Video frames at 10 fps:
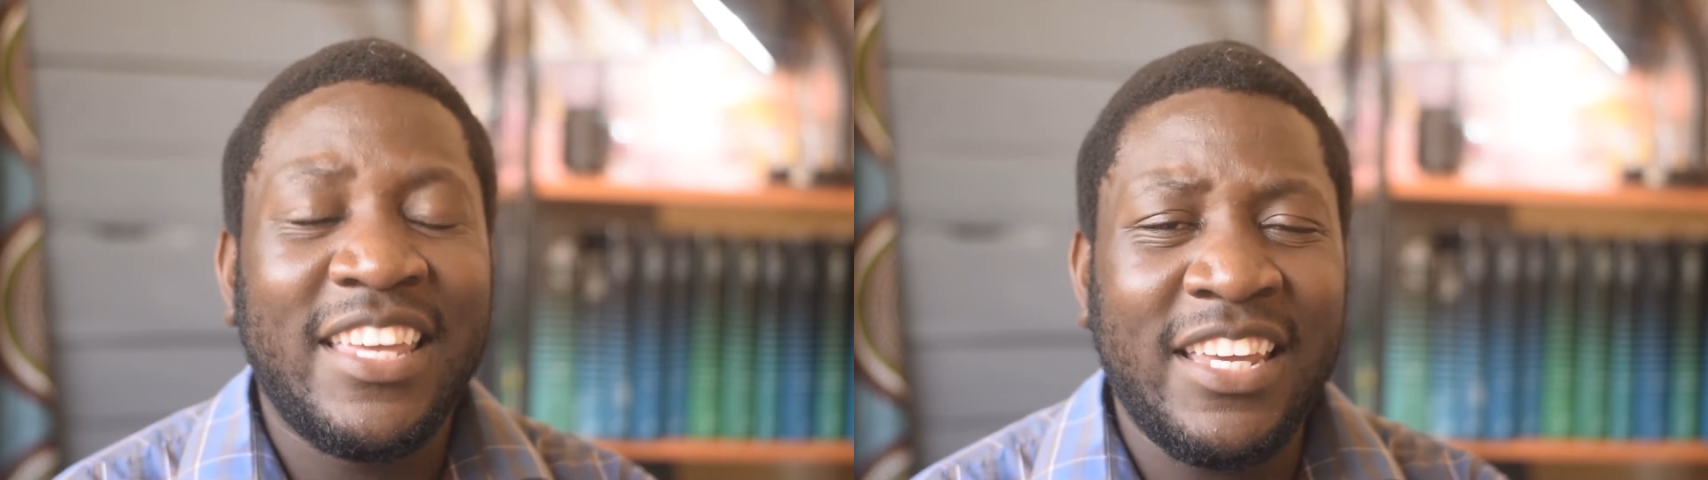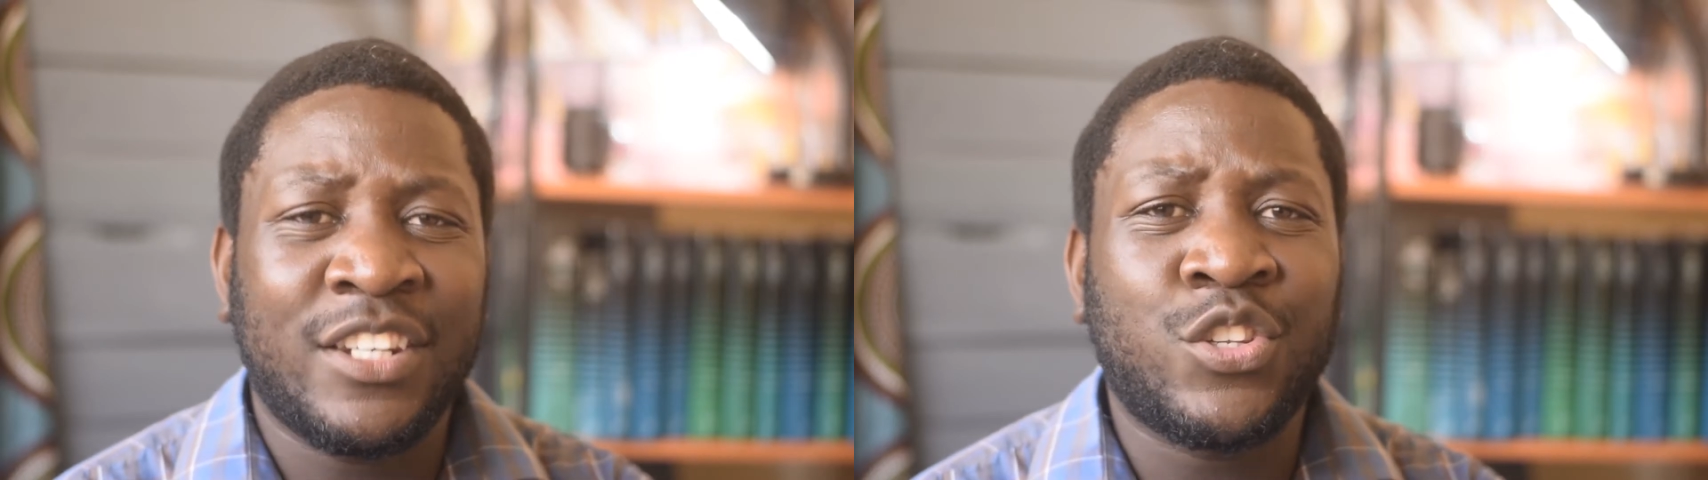
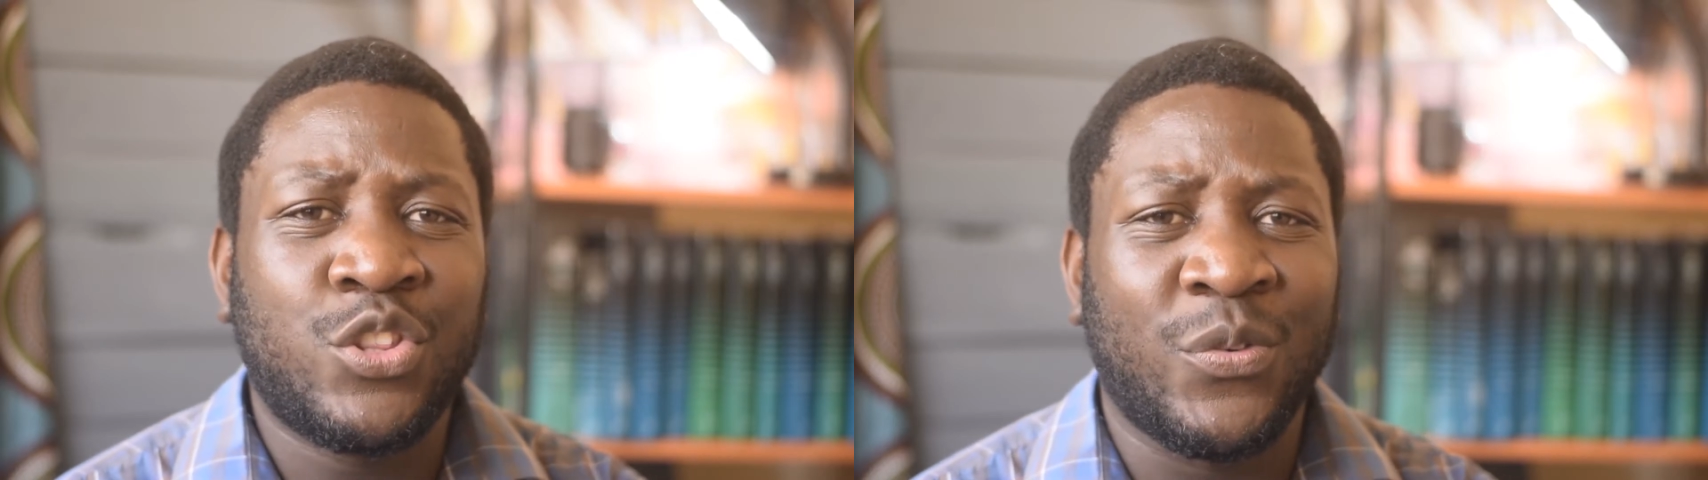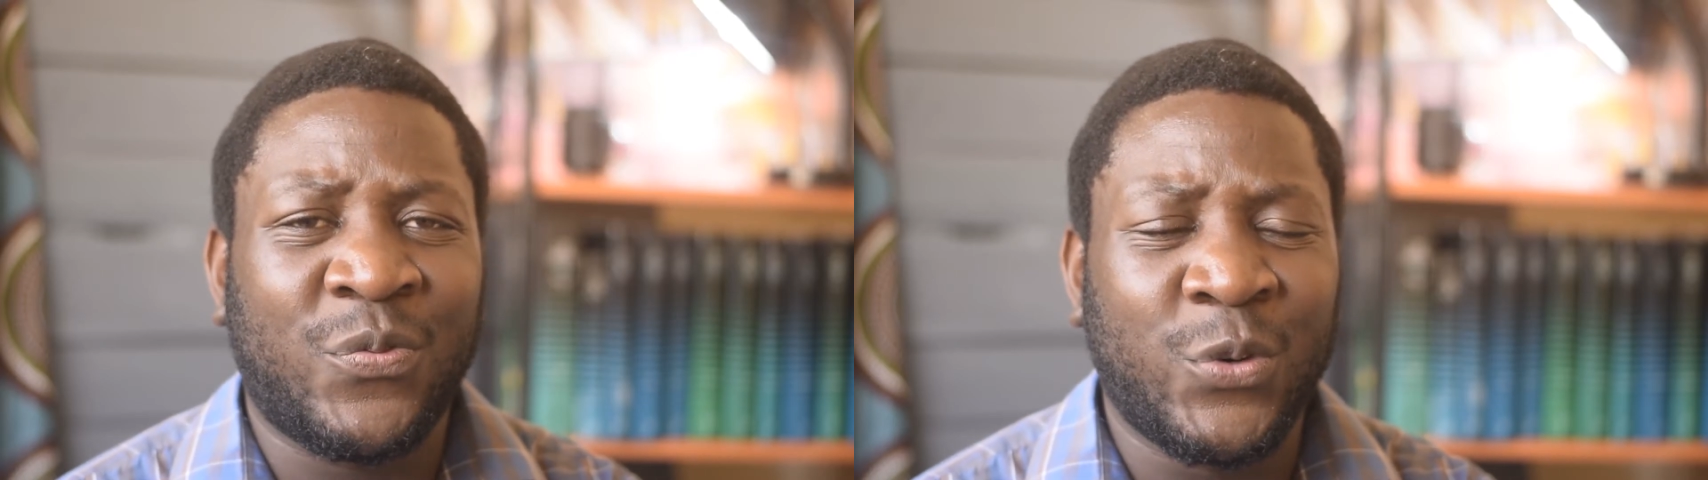eat
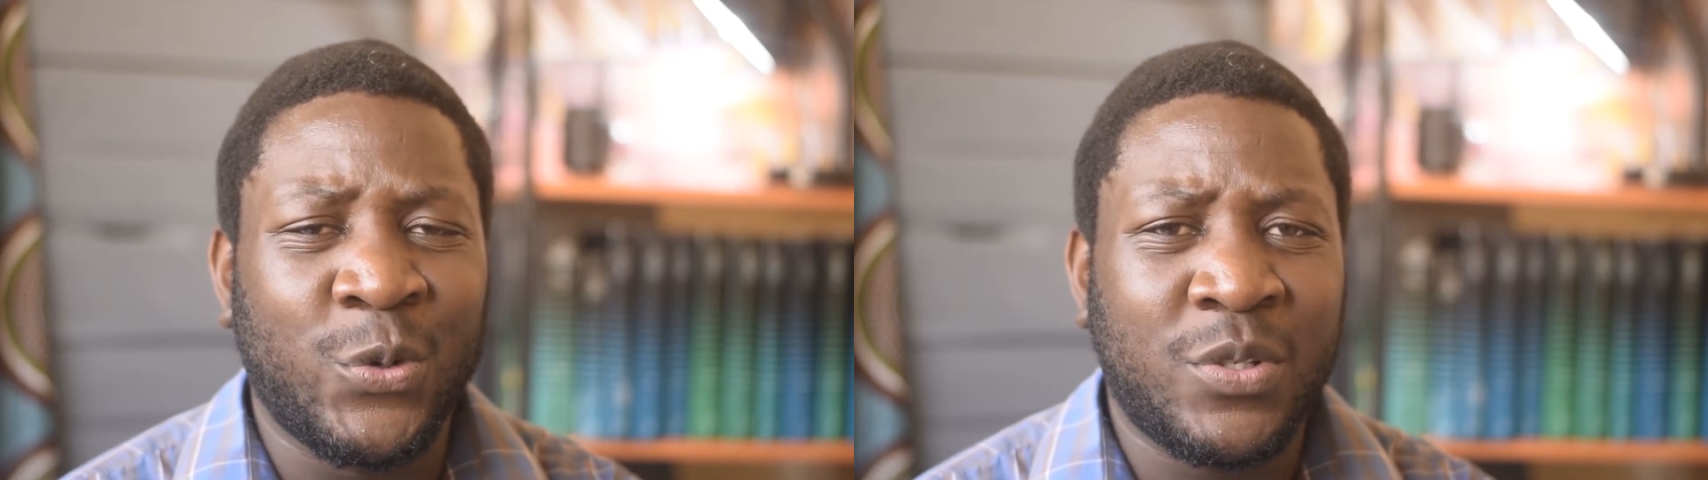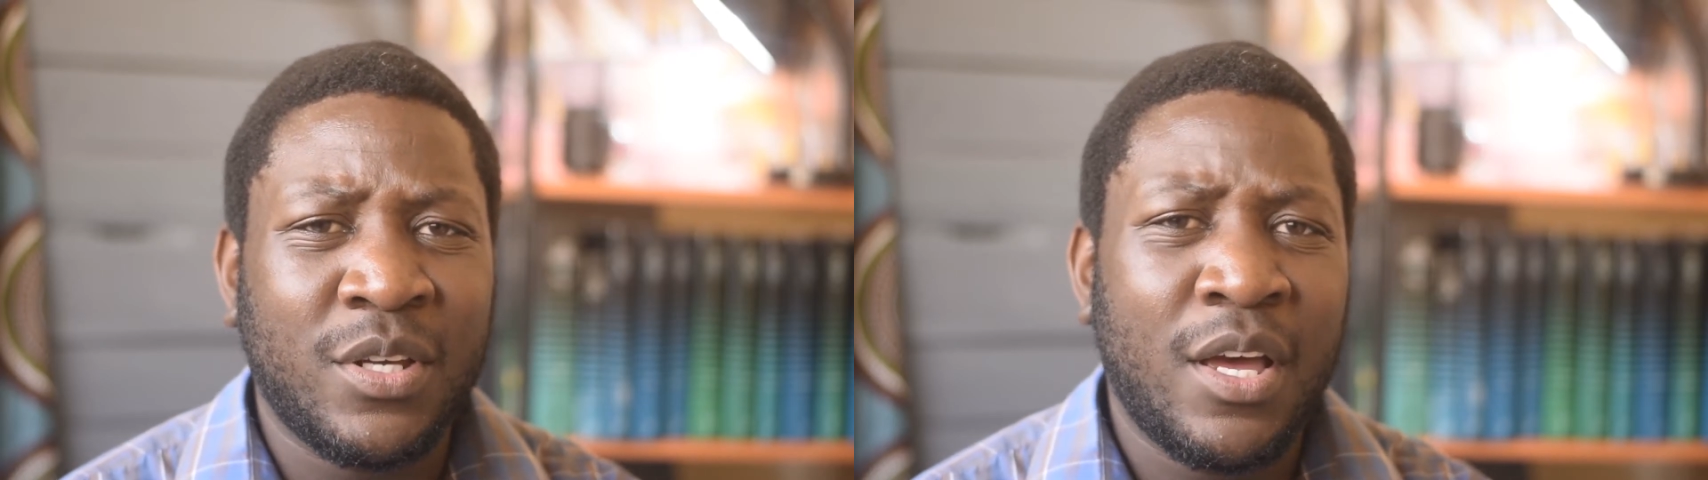the
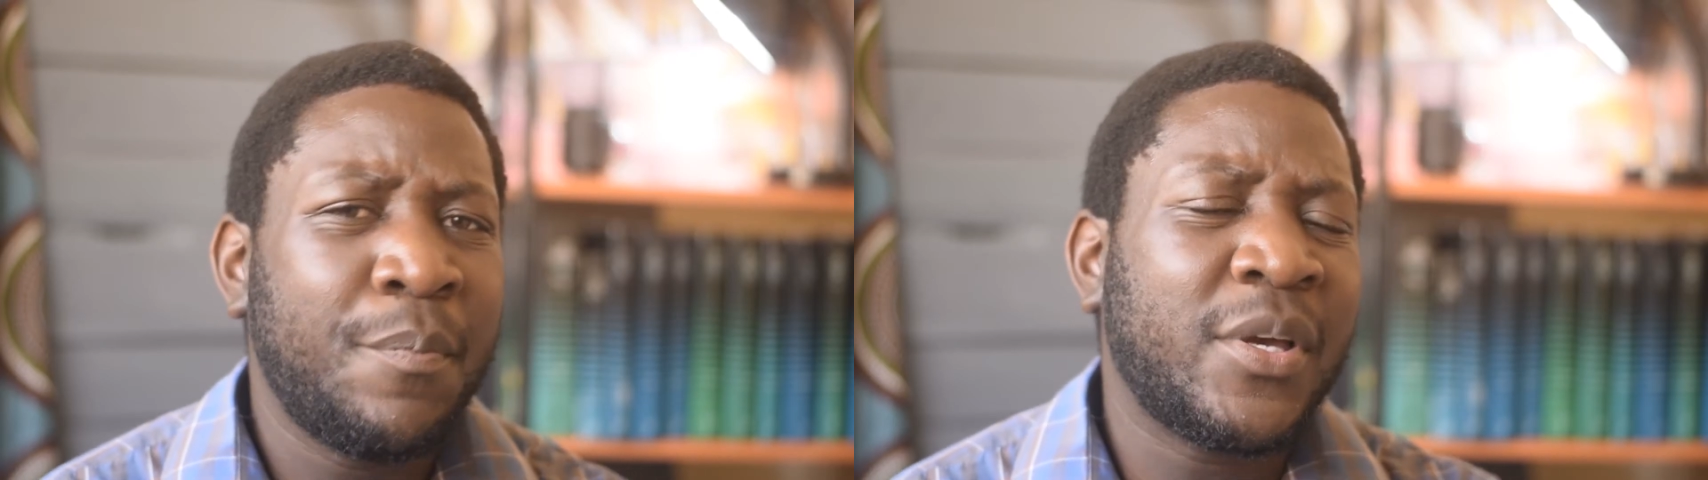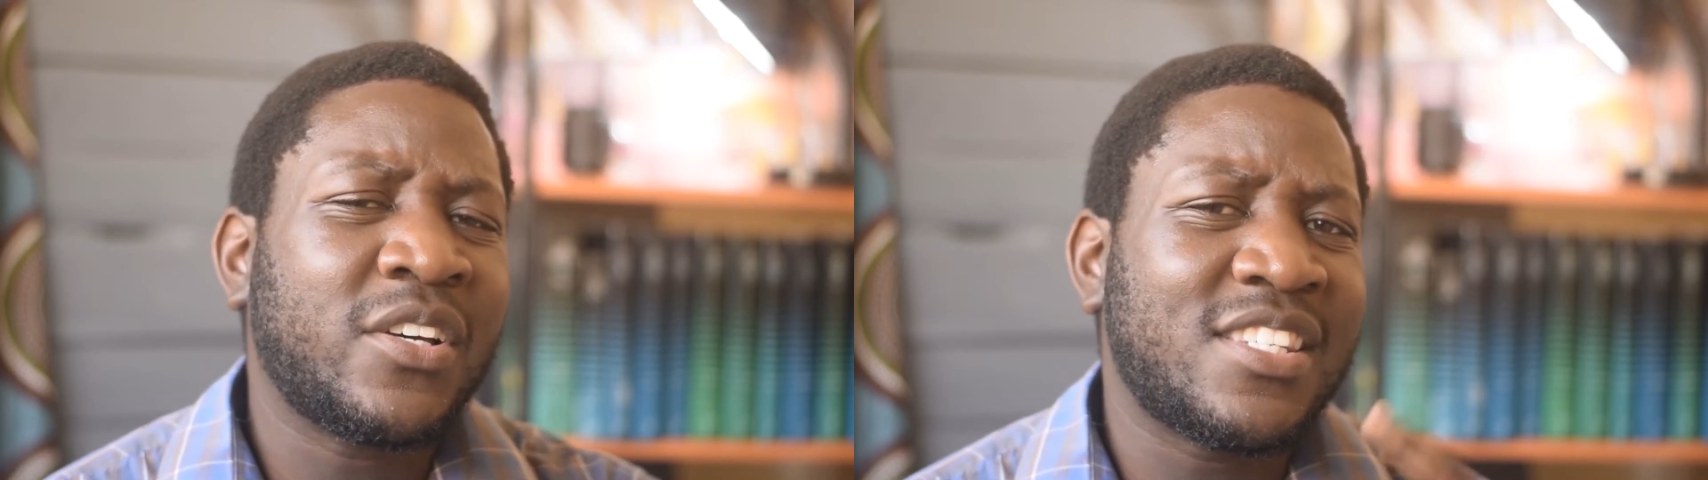fruit
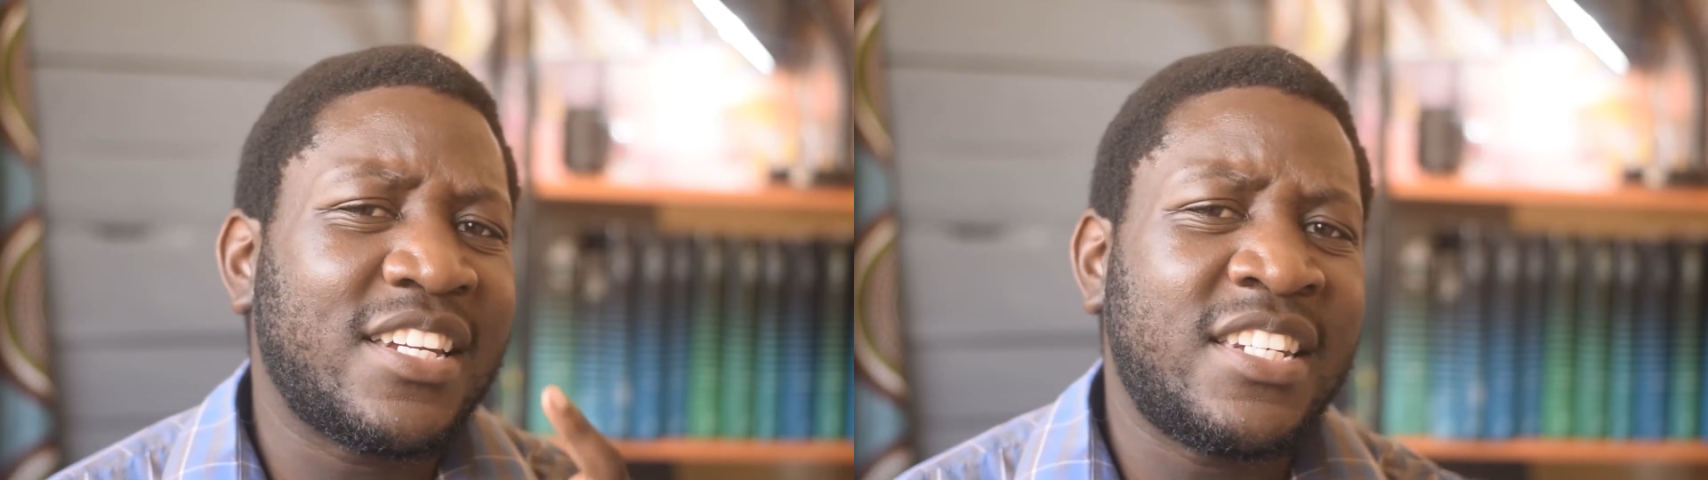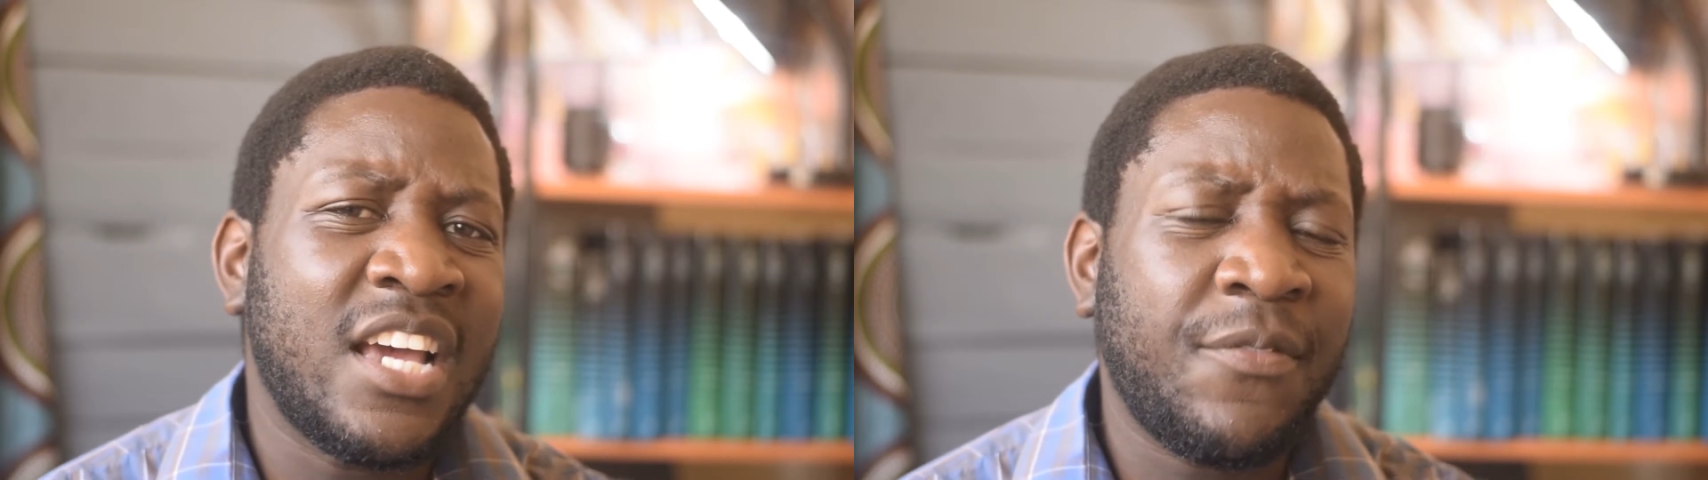because the
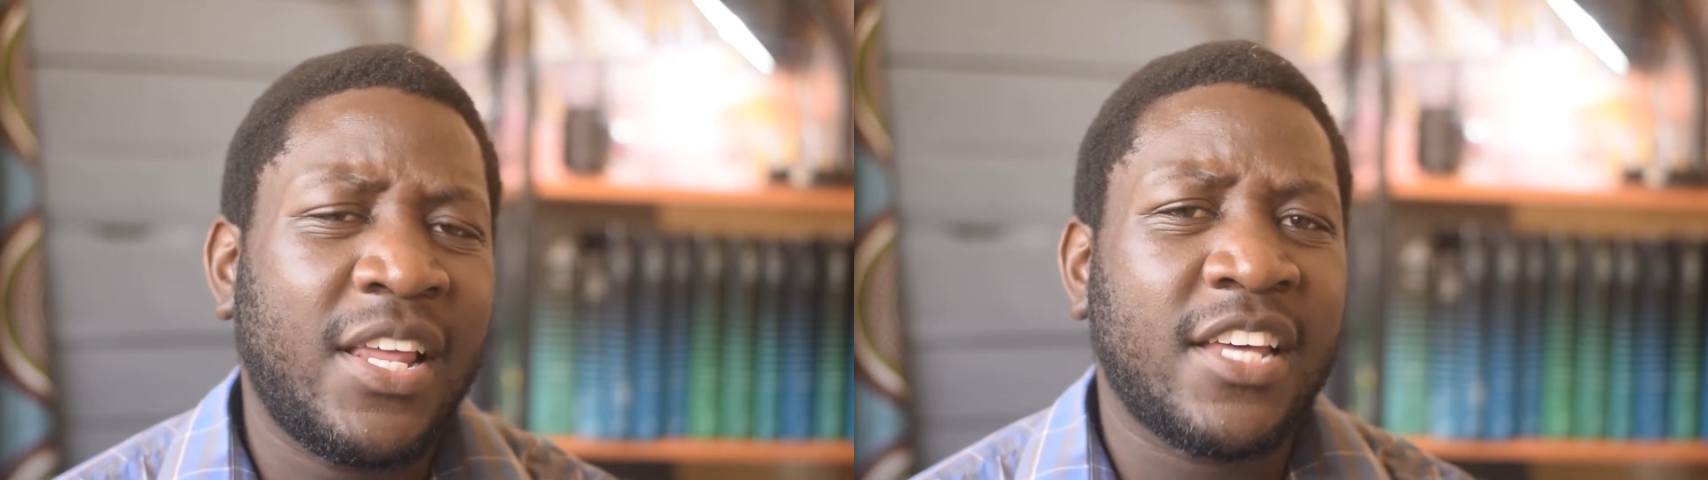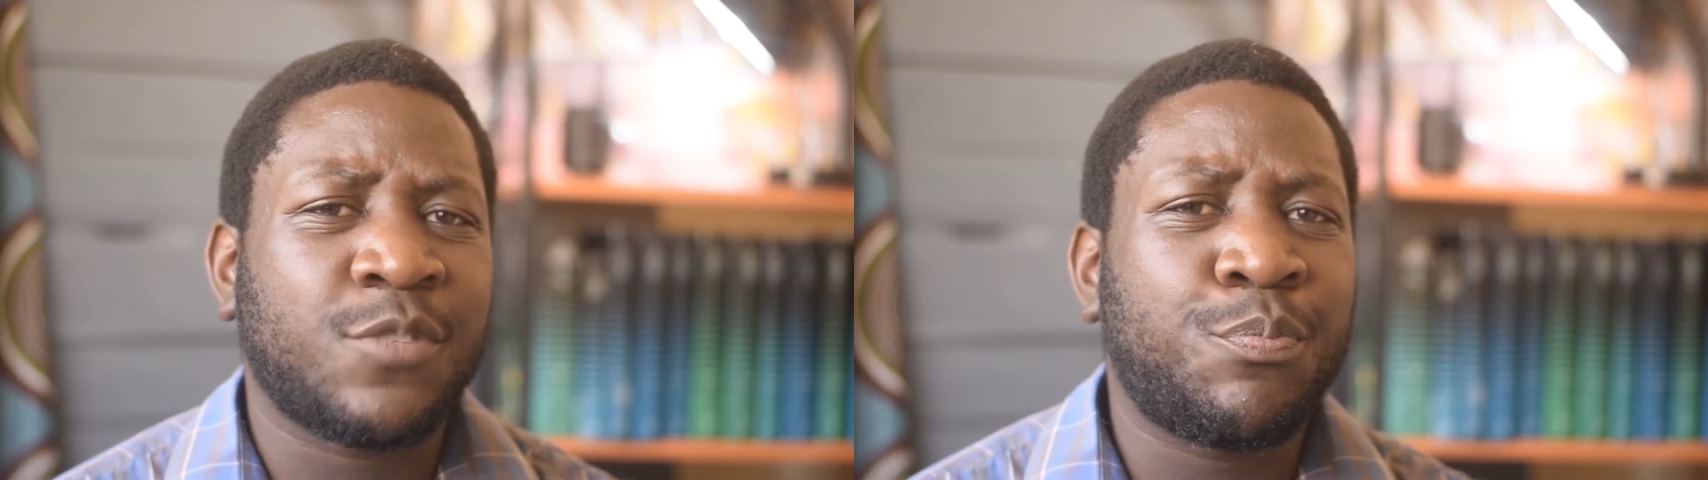devil has